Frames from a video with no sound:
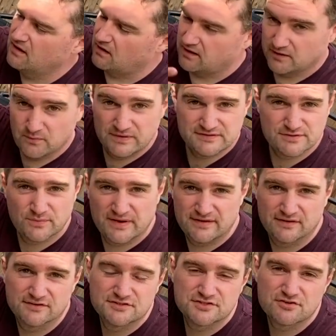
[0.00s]
I went away
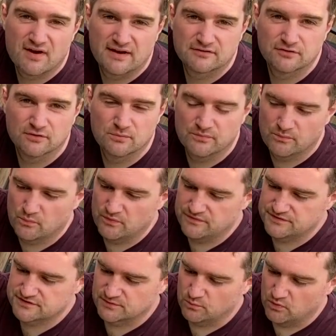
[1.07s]
and I just cracked on with
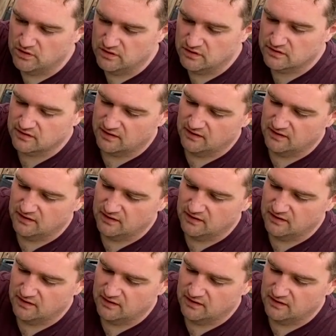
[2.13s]
some work.